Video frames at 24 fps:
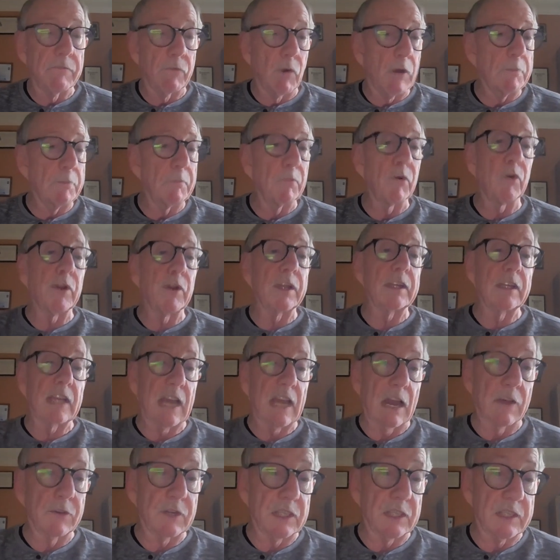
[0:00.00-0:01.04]
of what Marin
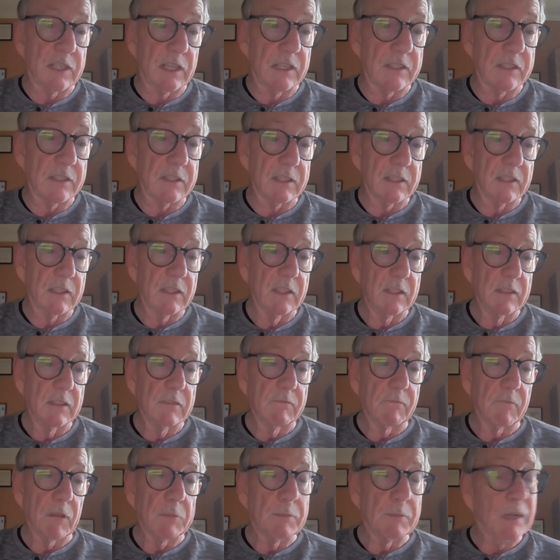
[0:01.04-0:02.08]
County does.
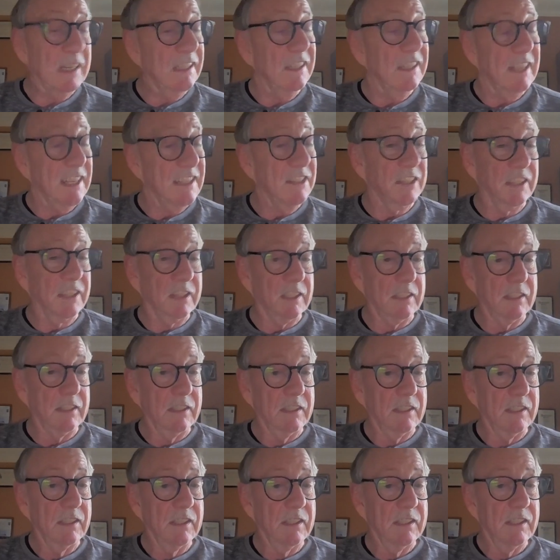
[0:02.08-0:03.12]
But it doesn't.
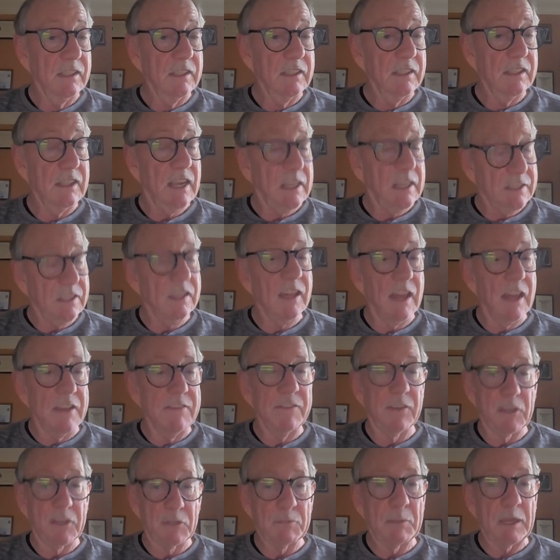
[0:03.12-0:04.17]
It has a
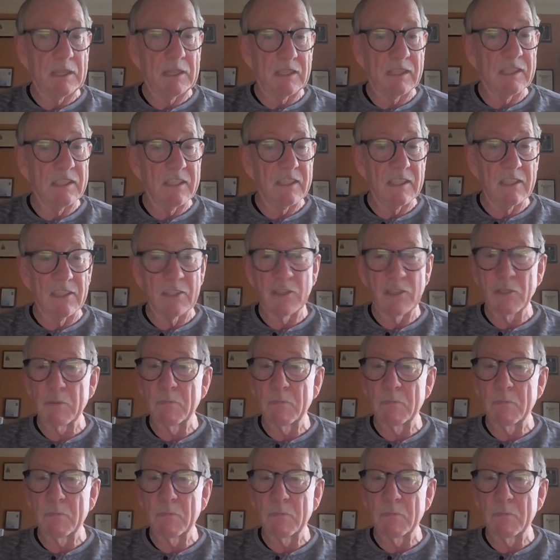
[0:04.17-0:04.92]
life expectancy that's